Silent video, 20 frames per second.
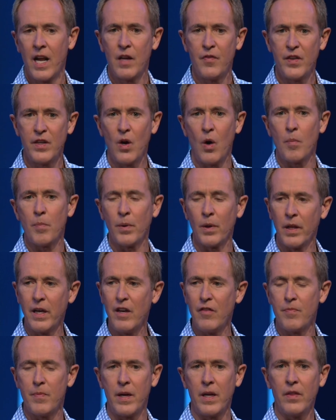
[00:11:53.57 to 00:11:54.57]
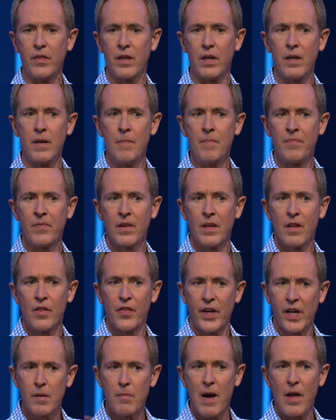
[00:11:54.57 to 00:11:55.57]
And if you don't believe me, then
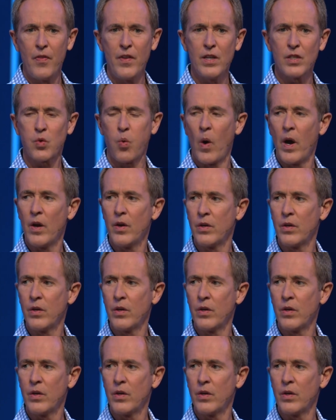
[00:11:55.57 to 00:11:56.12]
think about this. Where